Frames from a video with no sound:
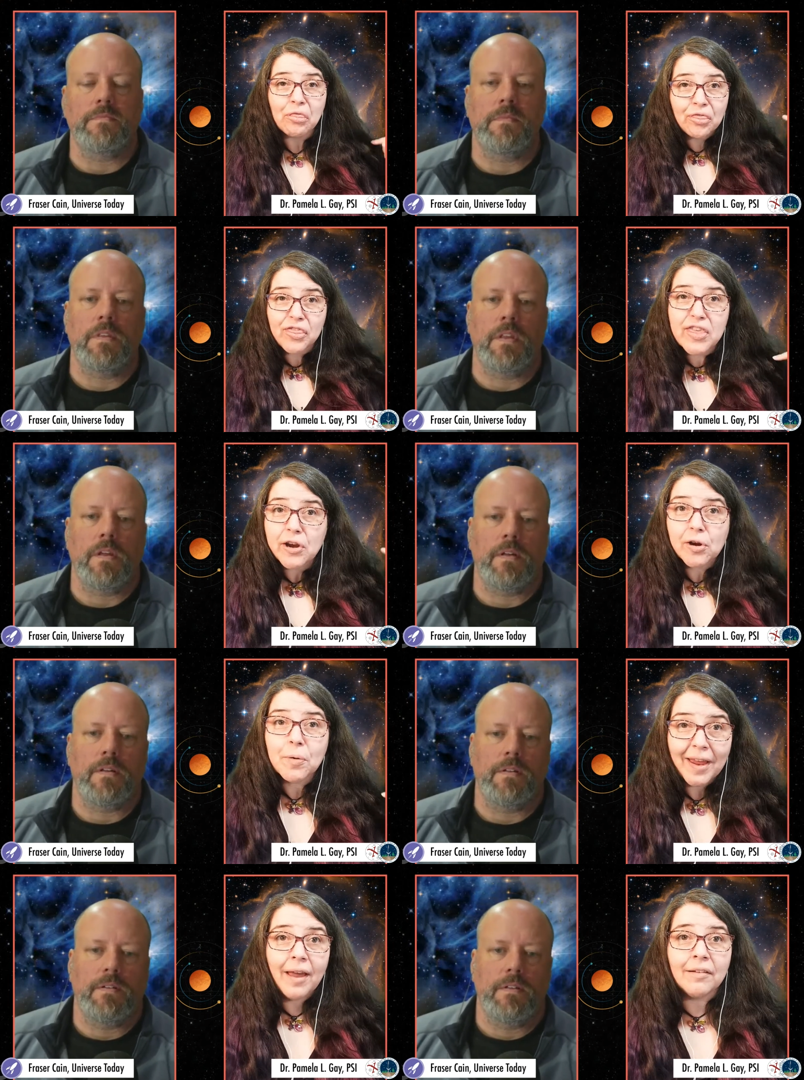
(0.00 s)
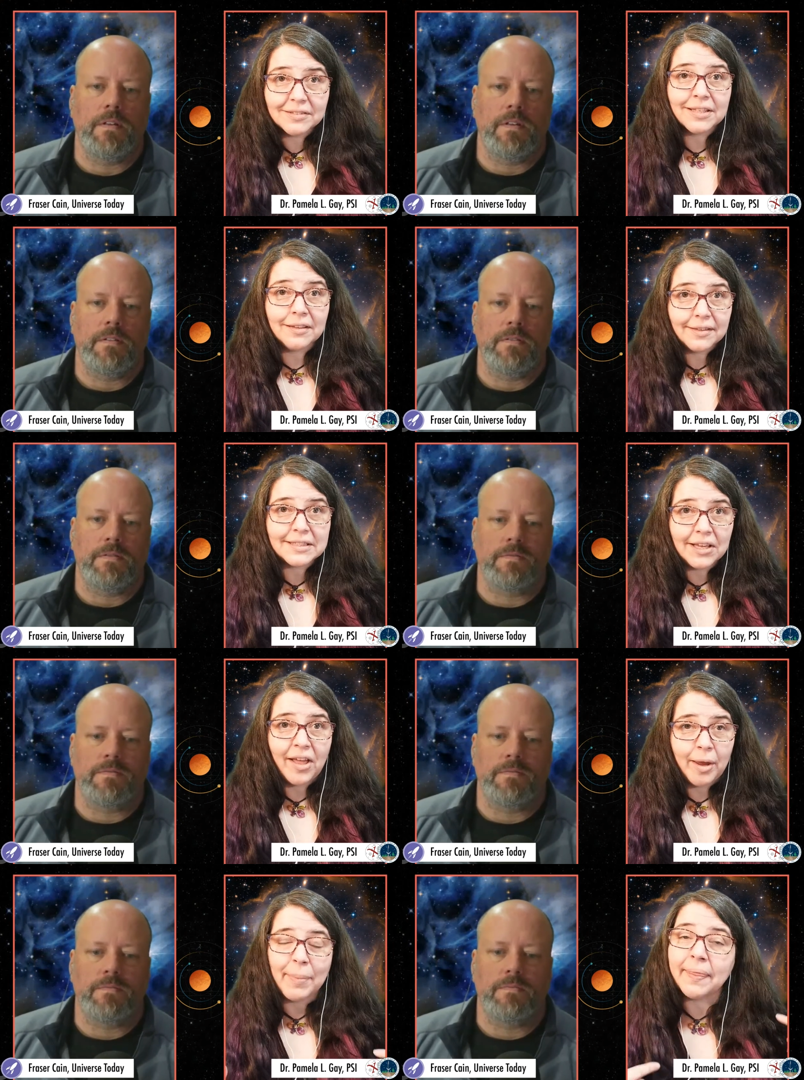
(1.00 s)
Speaker 1: they're counting the
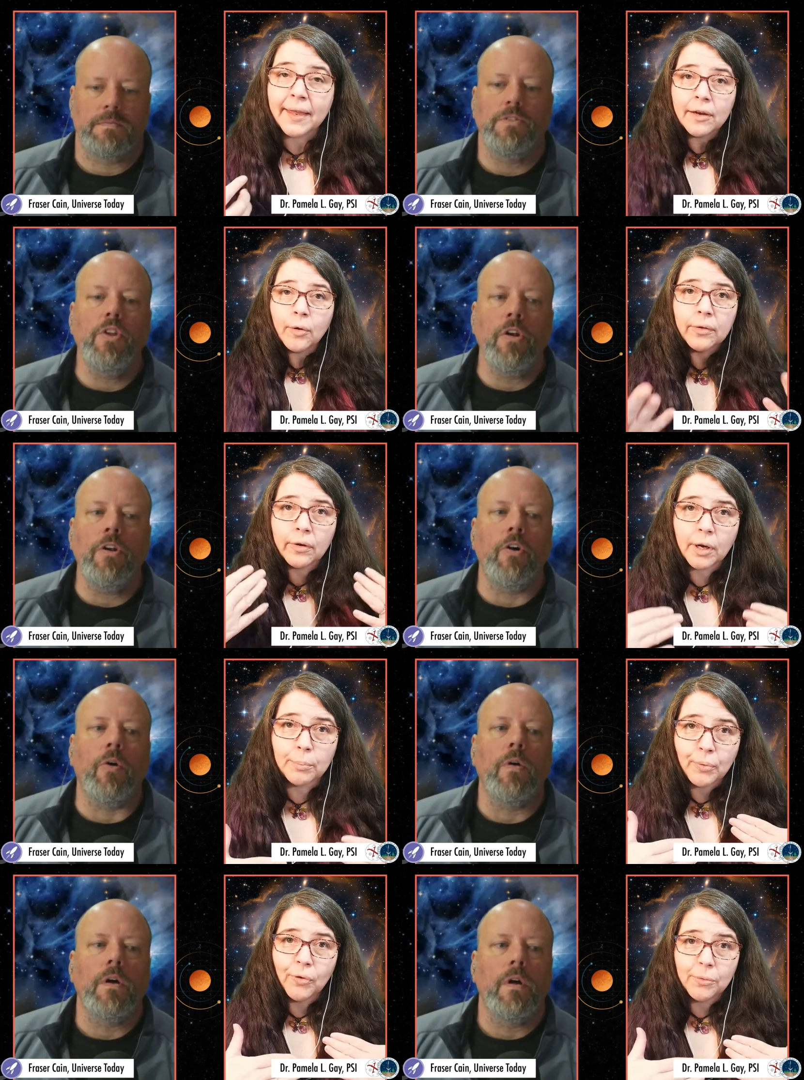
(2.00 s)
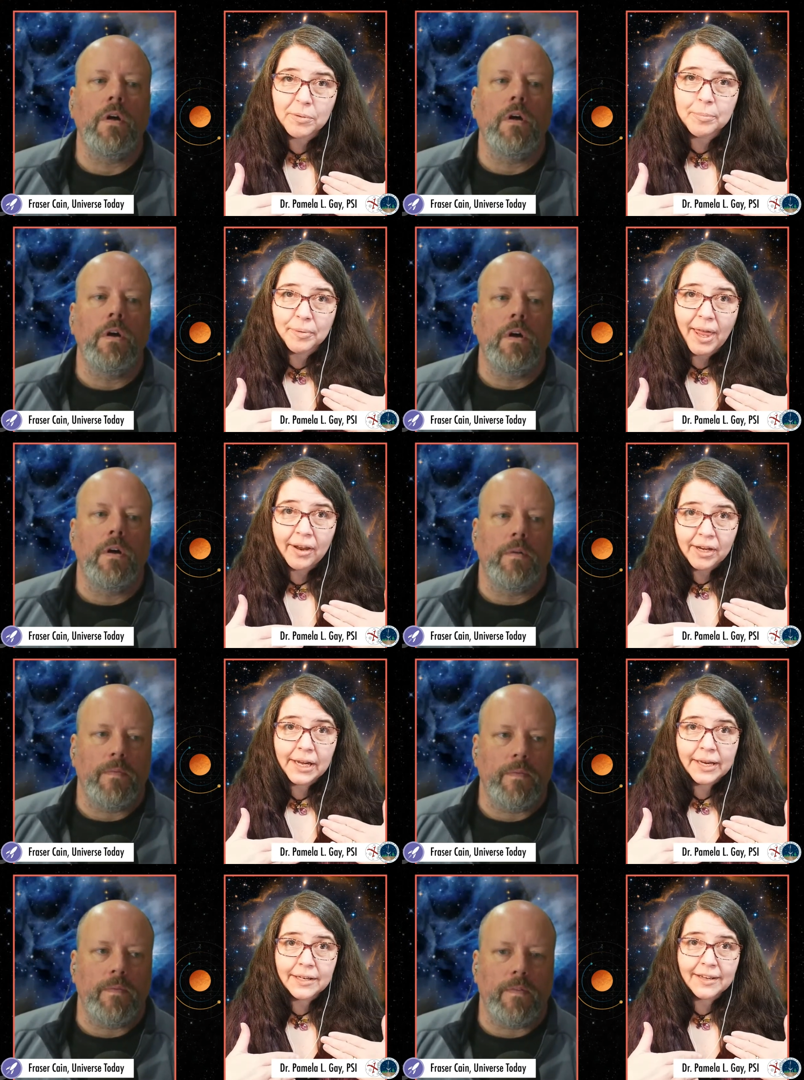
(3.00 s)
time, and they know no, no, they're no. going to pull the people out
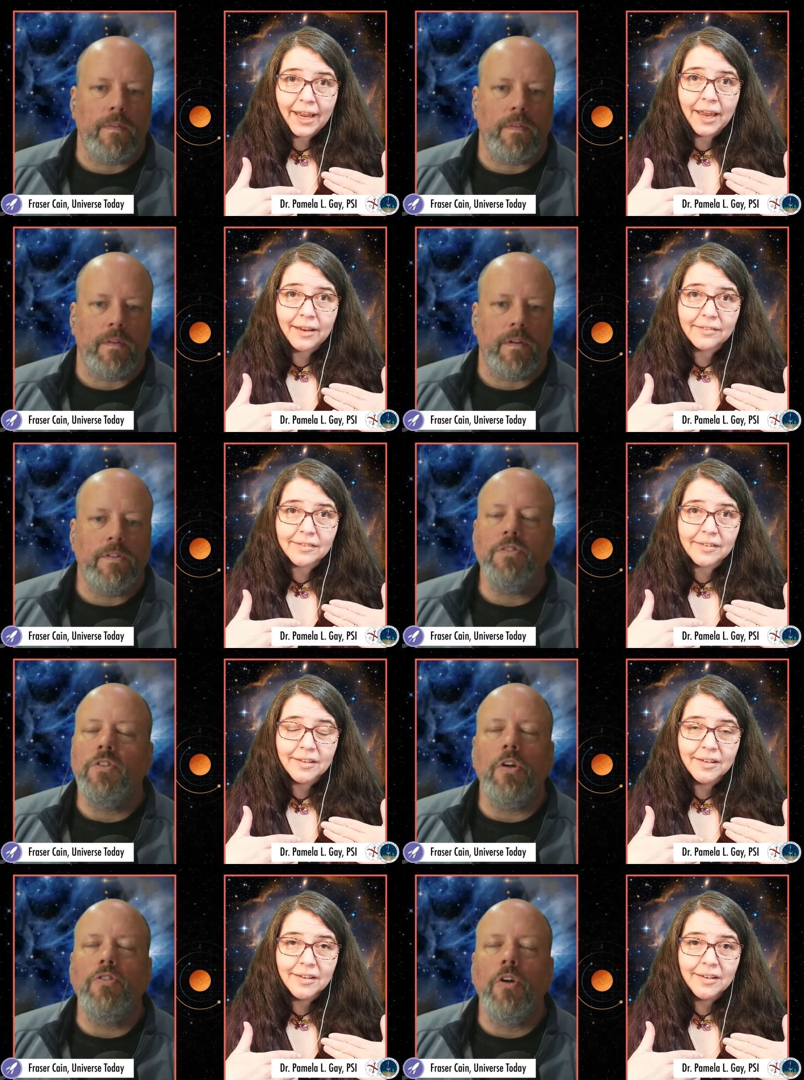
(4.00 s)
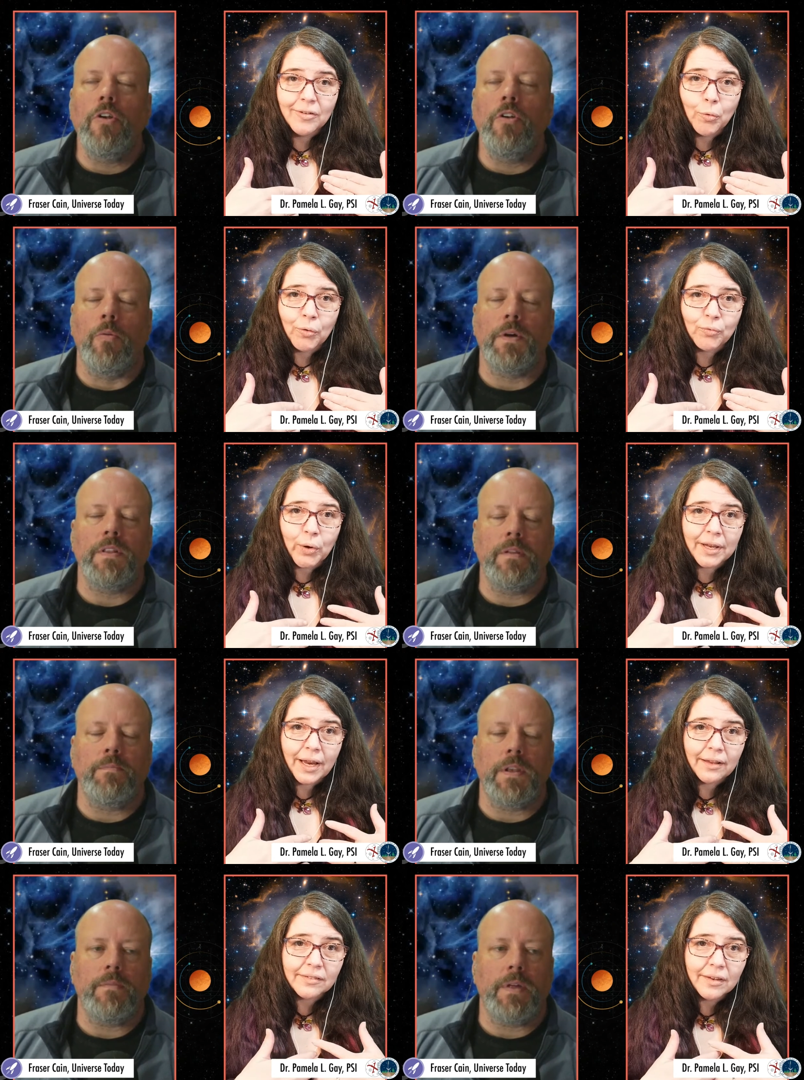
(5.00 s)
at eighty days. No, no, no, or but, forty
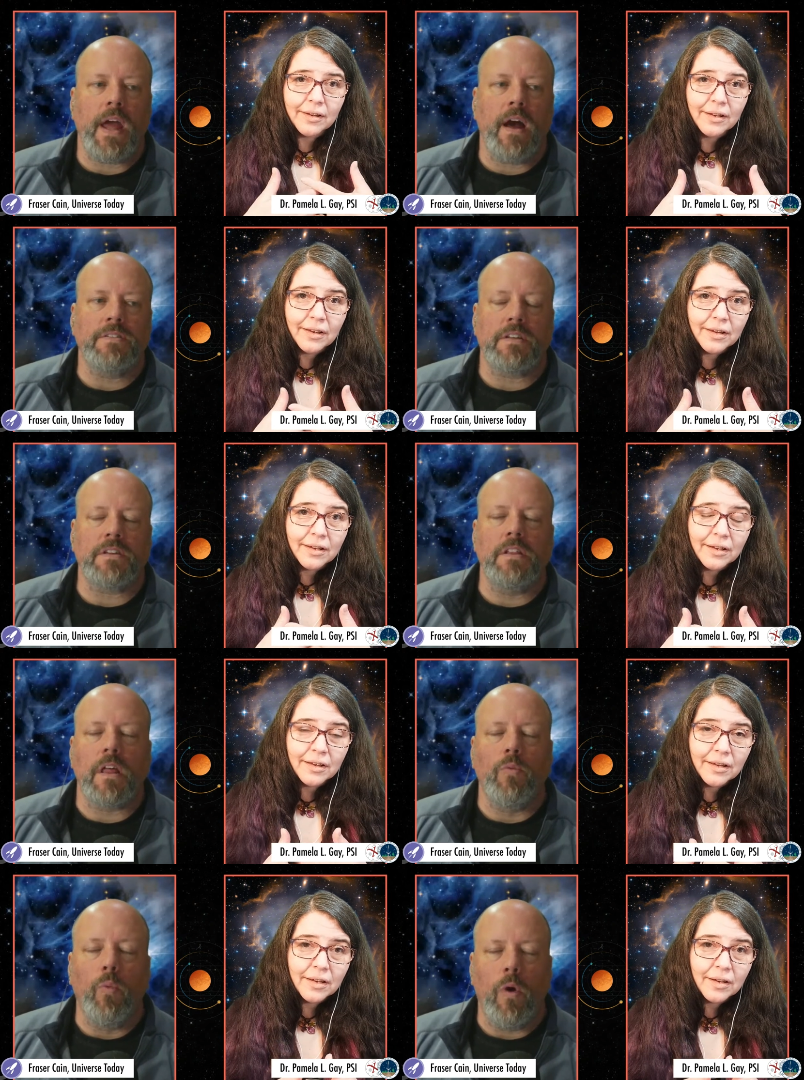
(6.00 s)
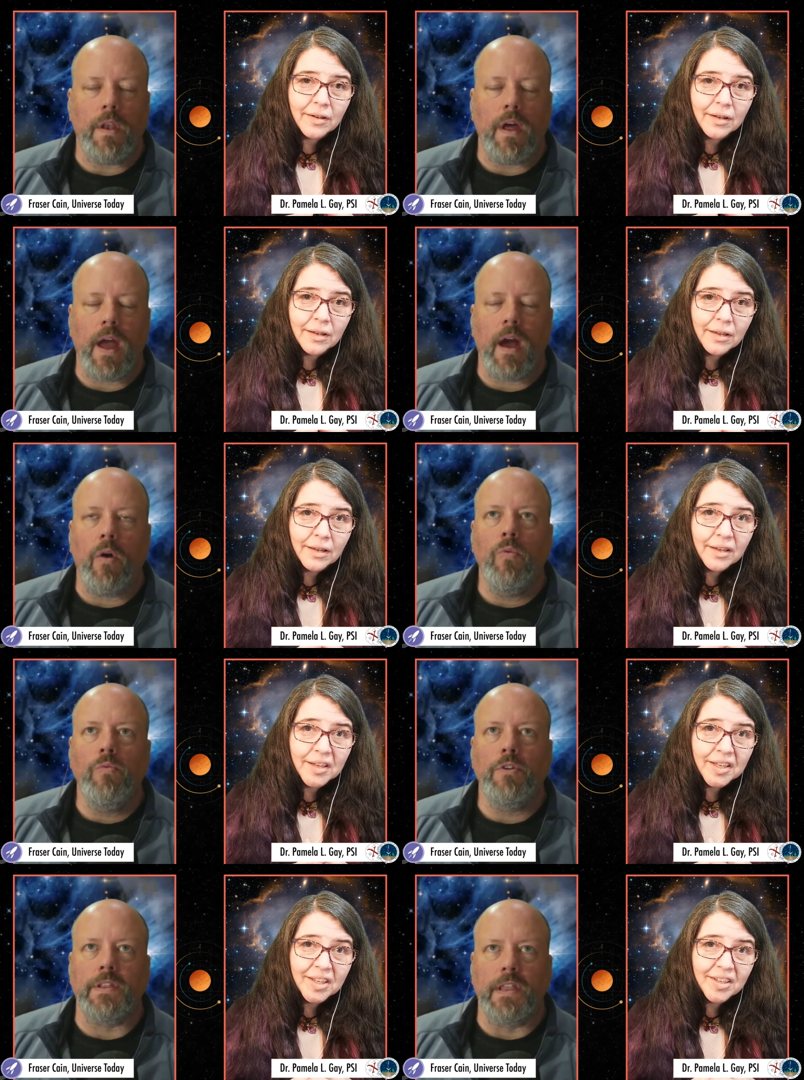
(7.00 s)
but, days.
Speaker 2: But Hal's asking like, what? How
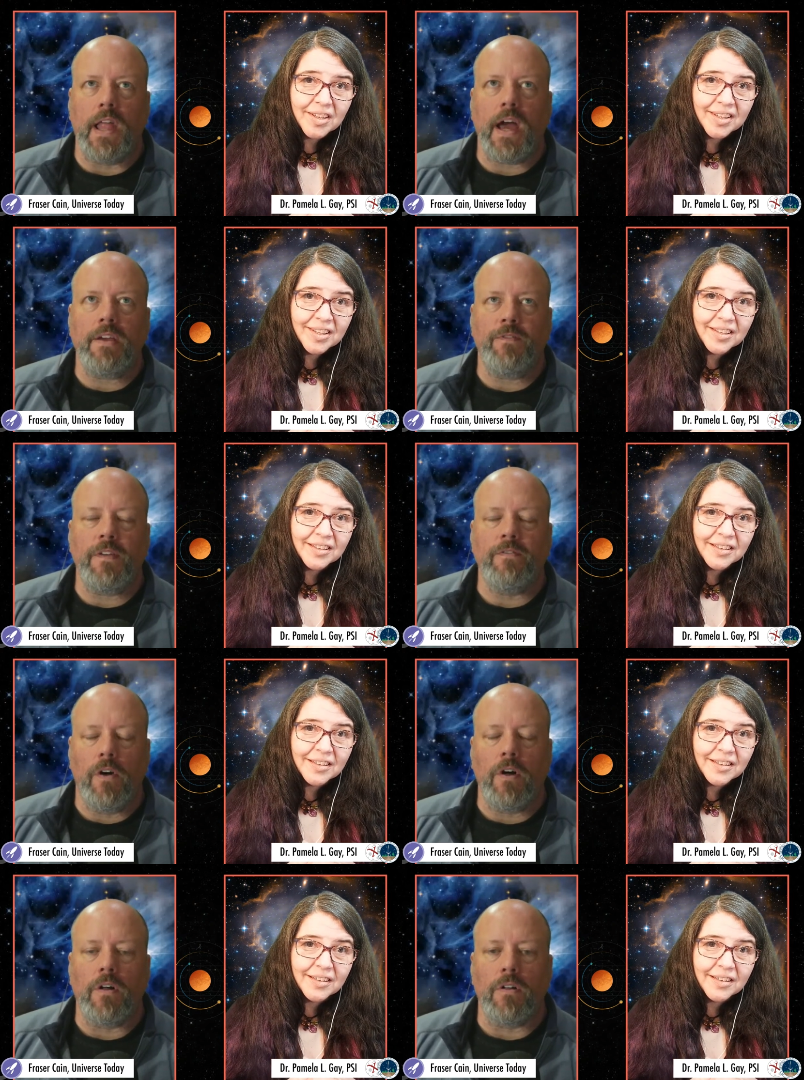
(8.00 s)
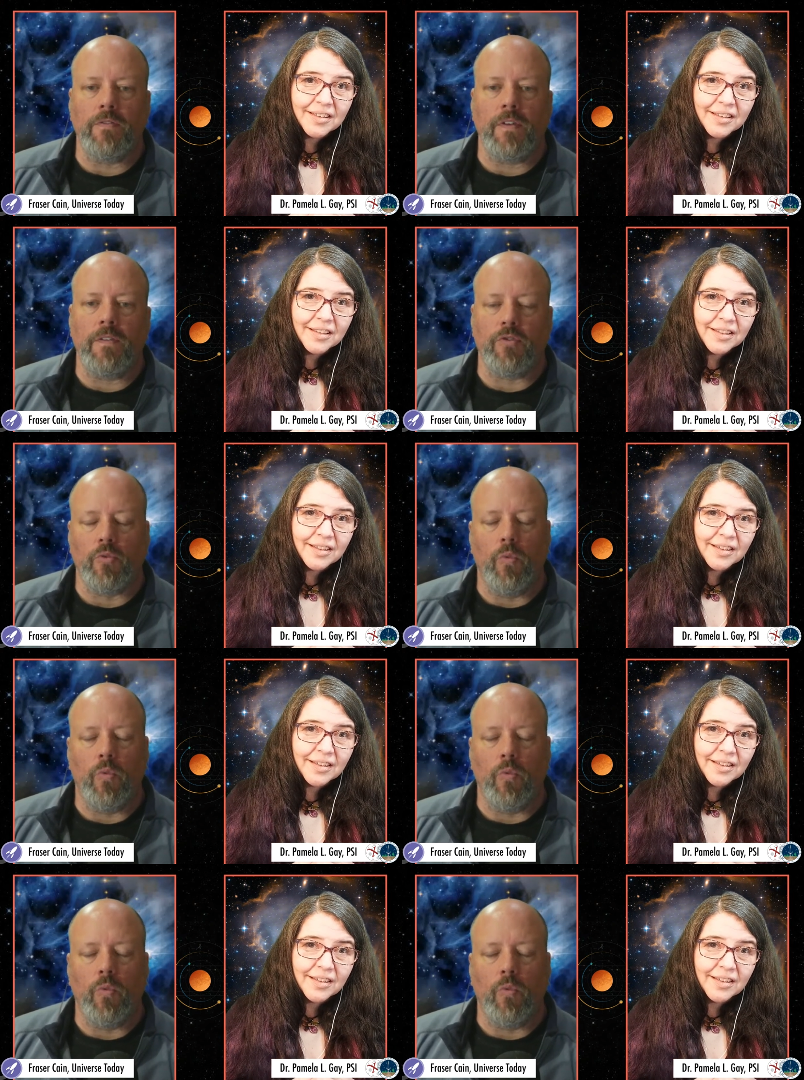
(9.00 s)
would life evolve if there